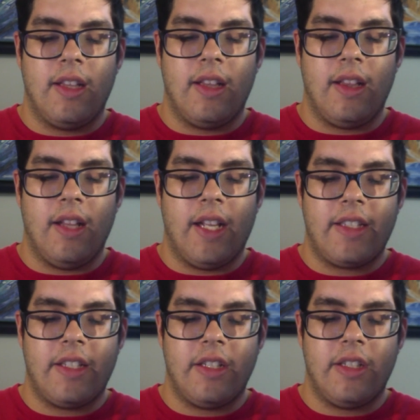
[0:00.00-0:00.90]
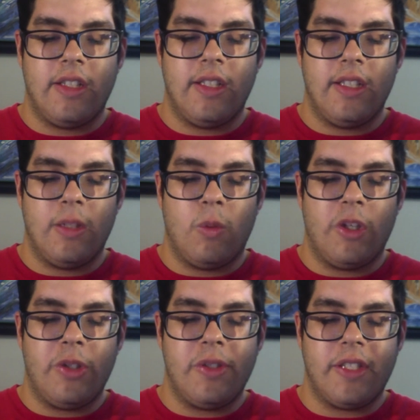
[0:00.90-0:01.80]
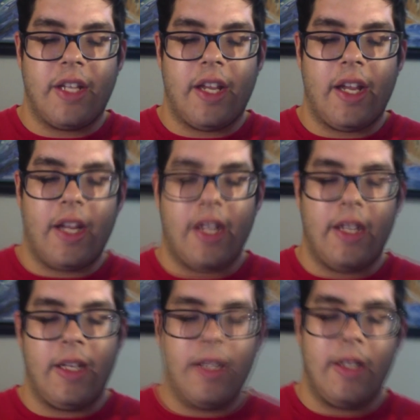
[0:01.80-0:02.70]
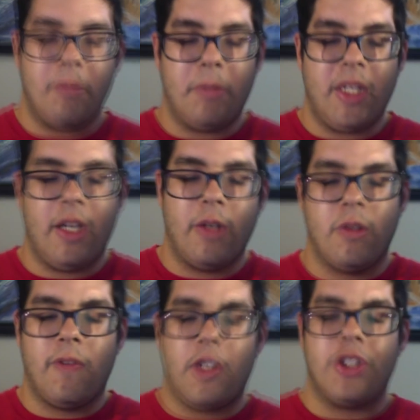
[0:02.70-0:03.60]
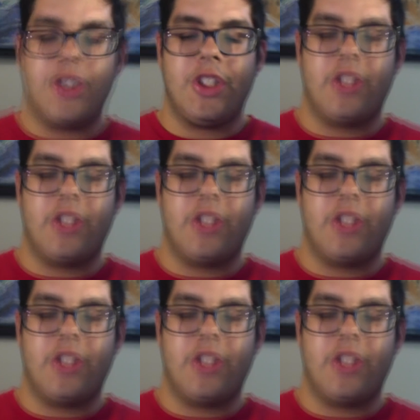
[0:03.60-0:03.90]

Let what you say be in reverse.